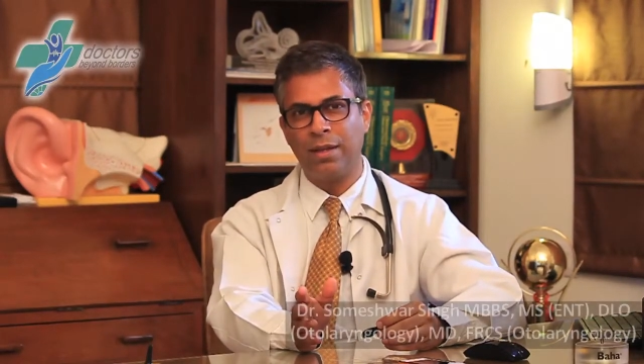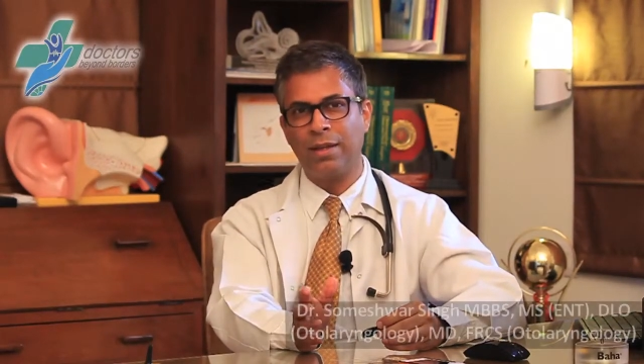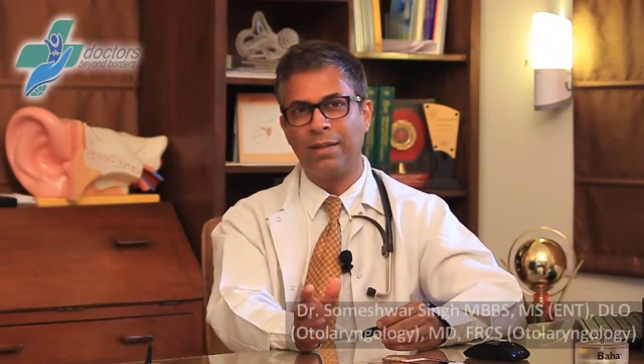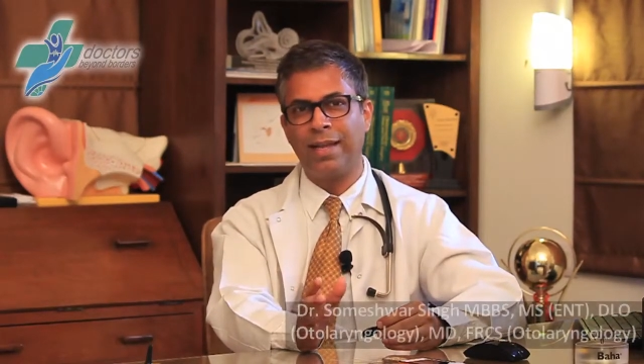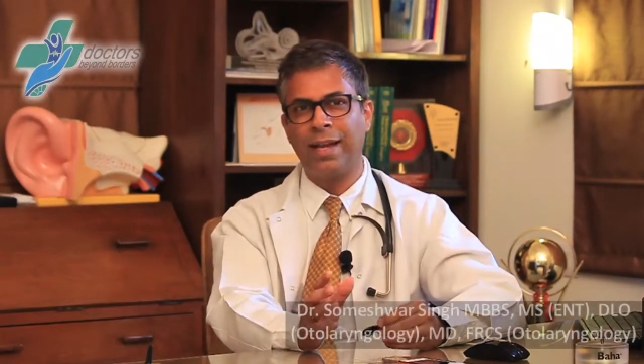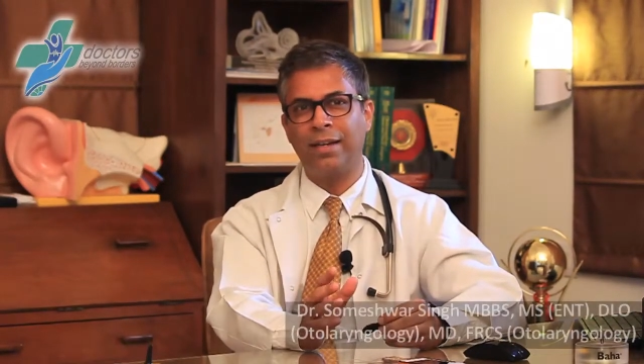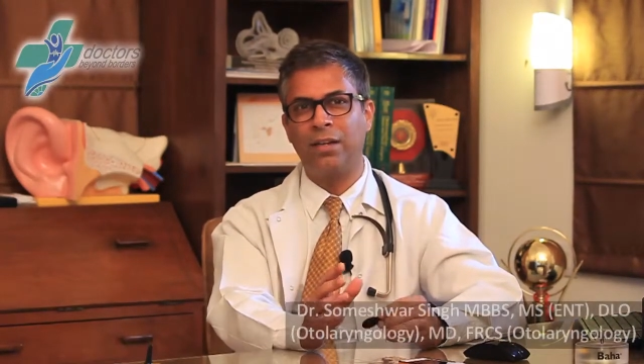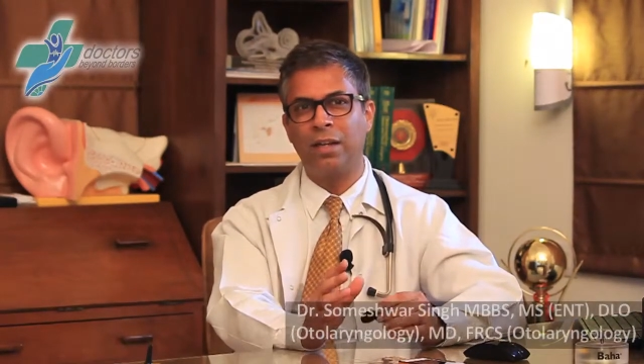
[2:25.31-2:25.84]

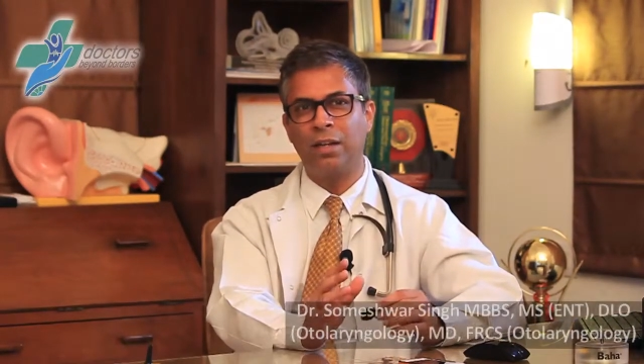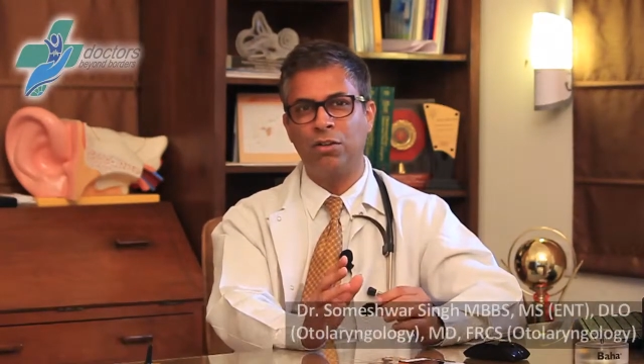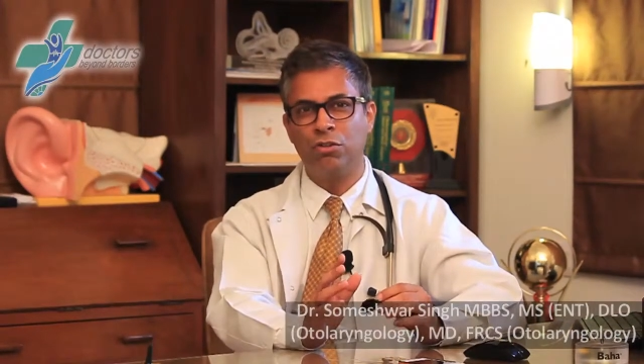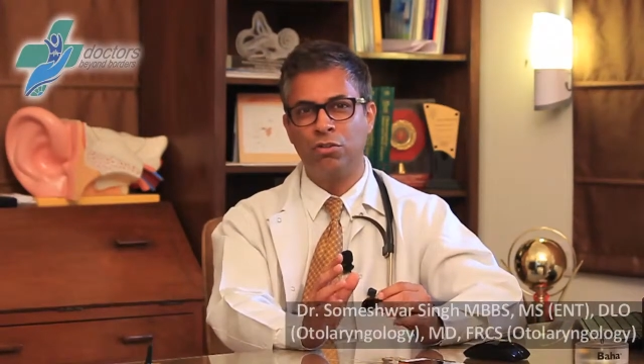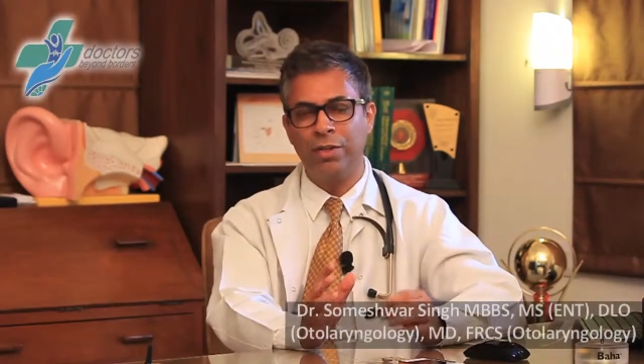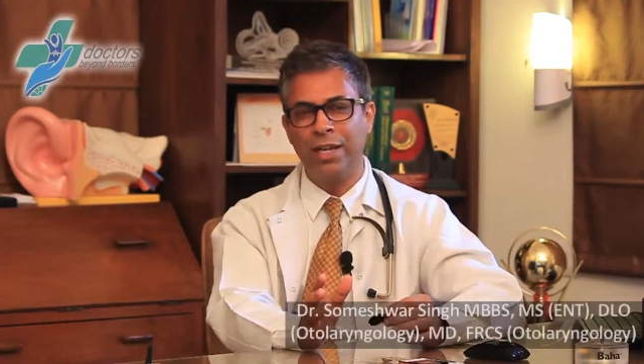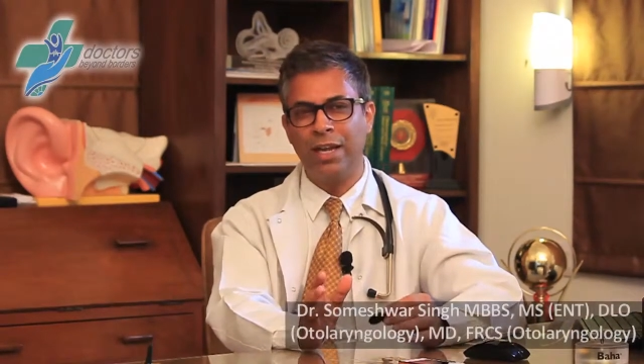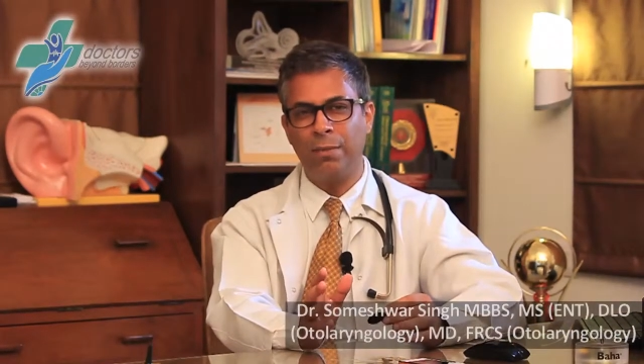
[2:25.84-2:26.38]
that
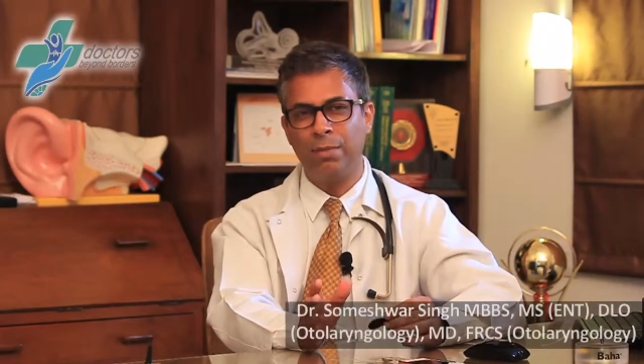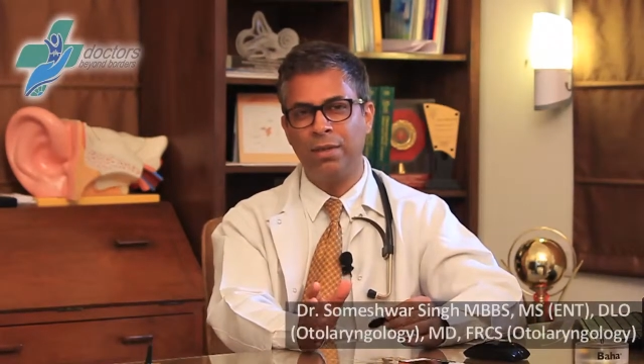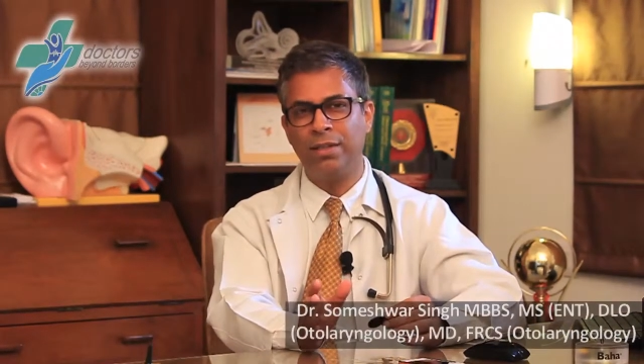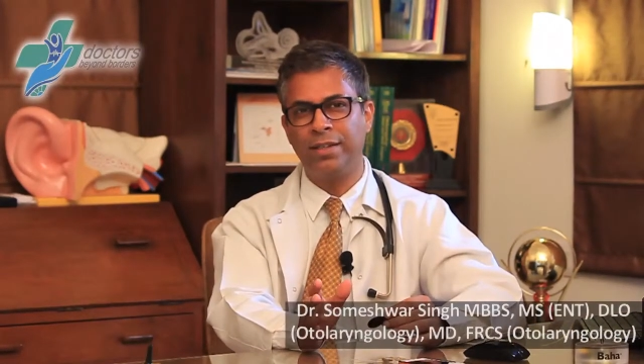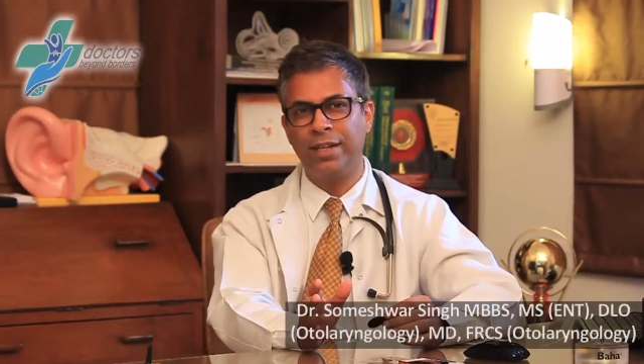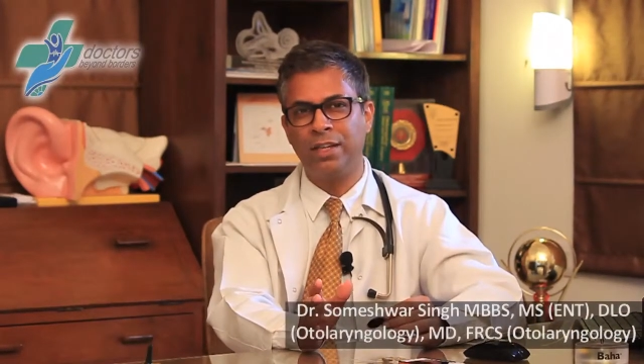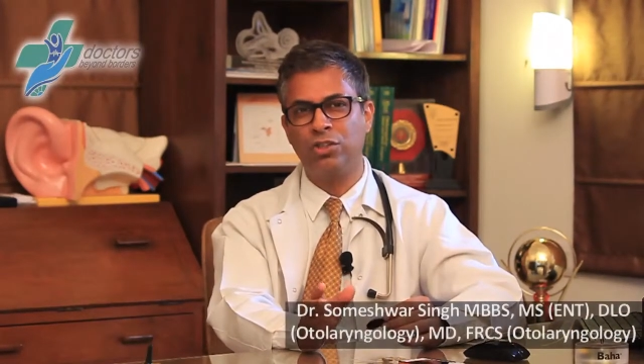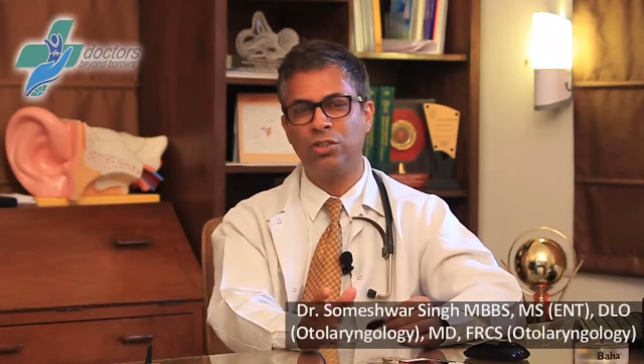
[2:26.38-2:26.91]

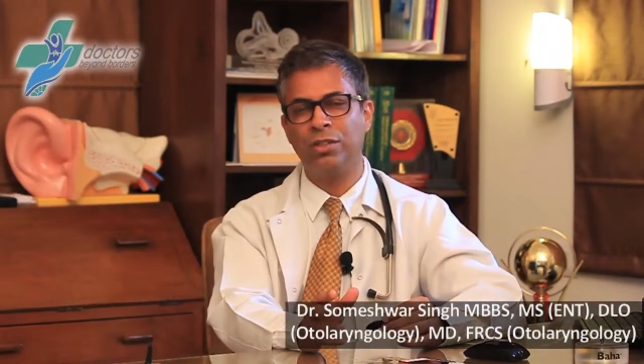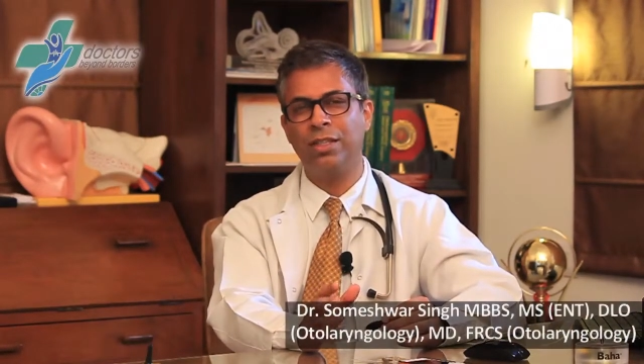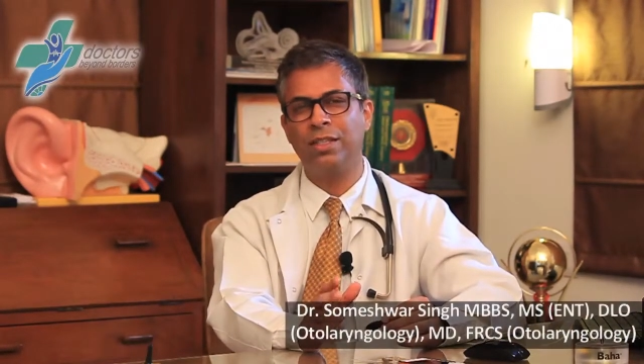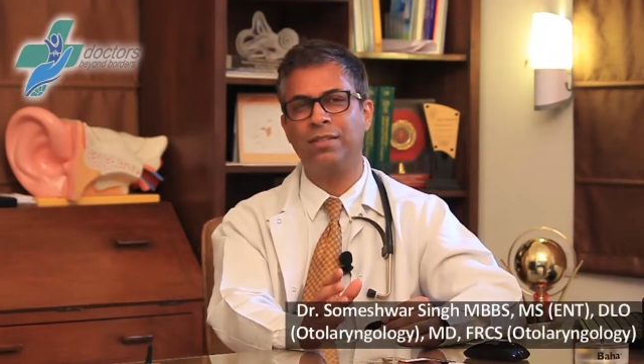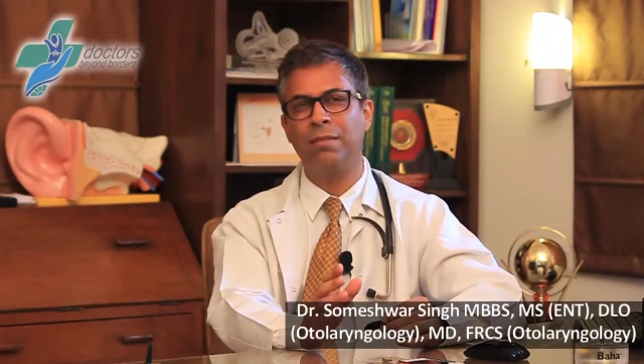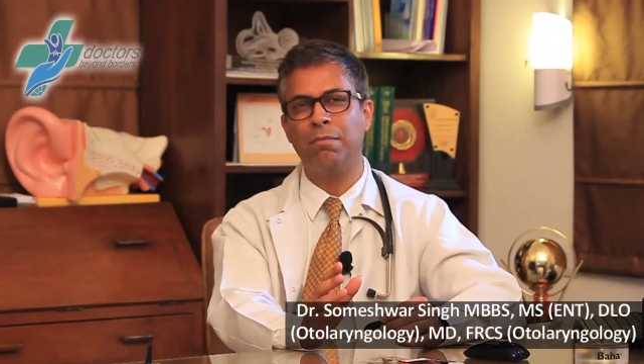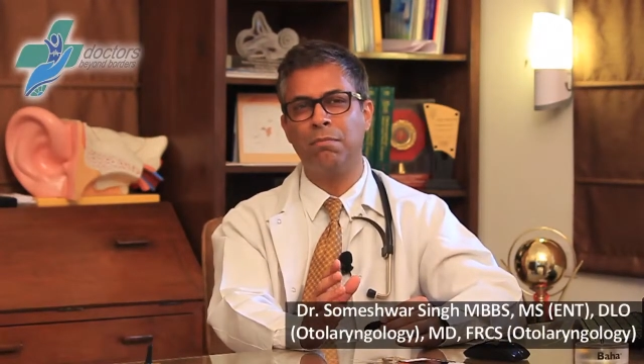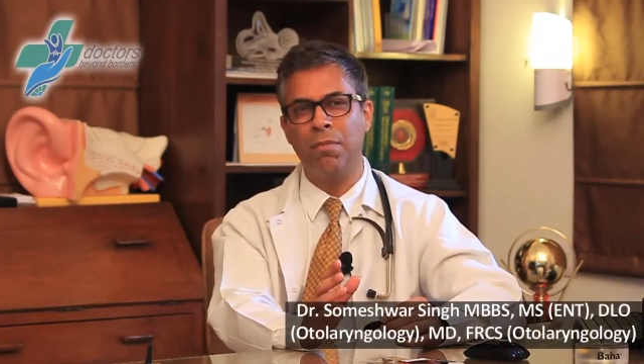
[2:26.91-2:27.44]
rehabilitation
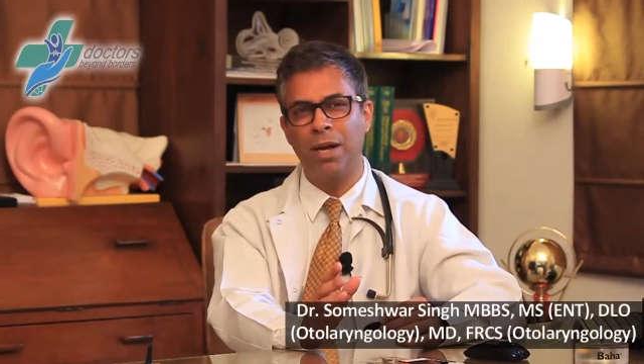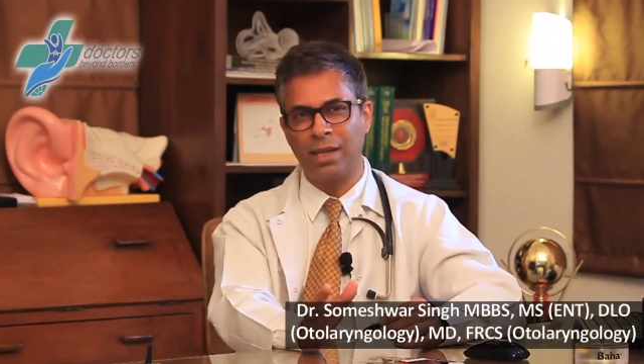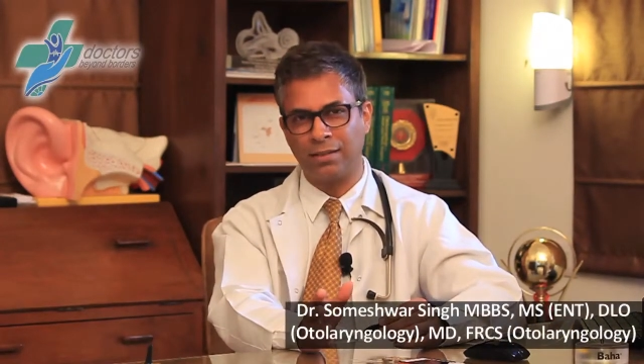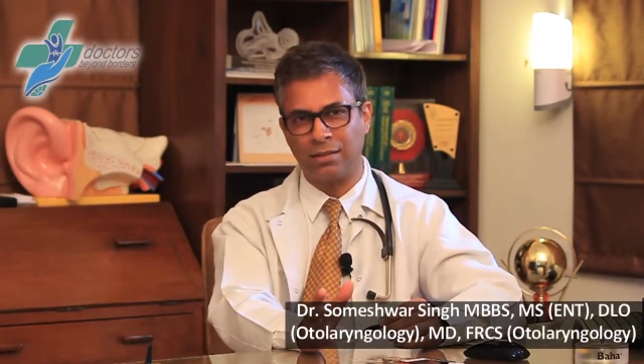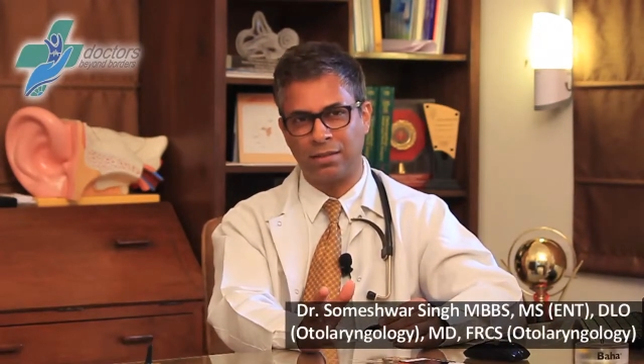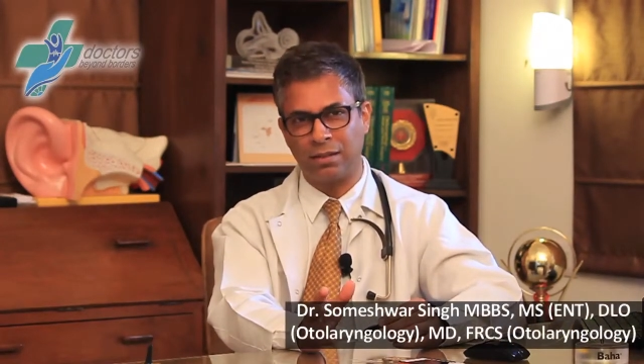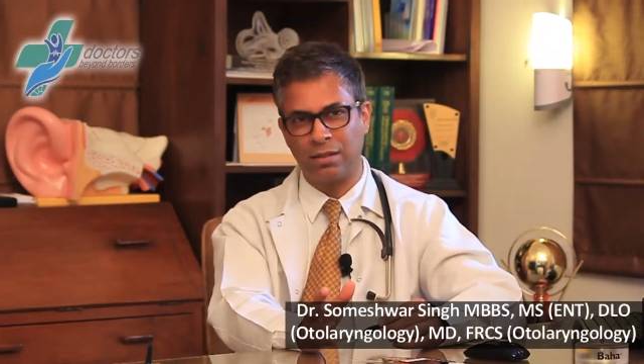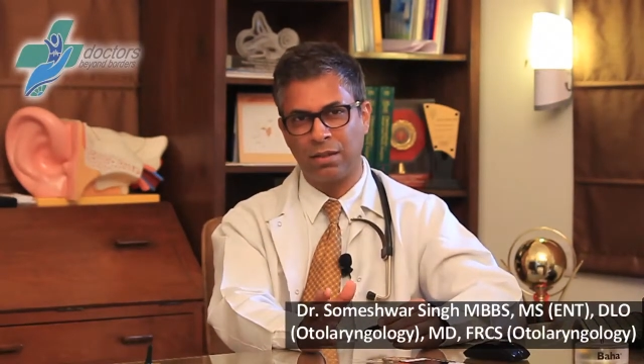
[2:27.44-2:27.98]
is a
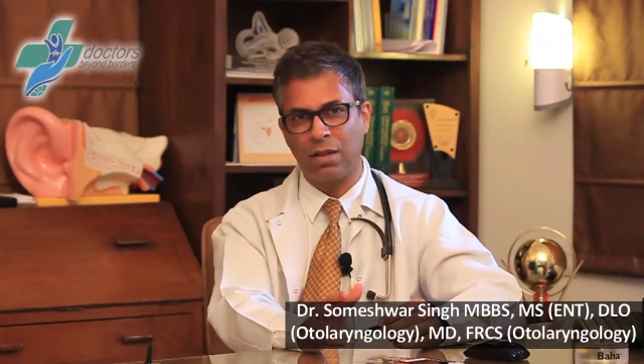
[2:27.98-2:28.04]
must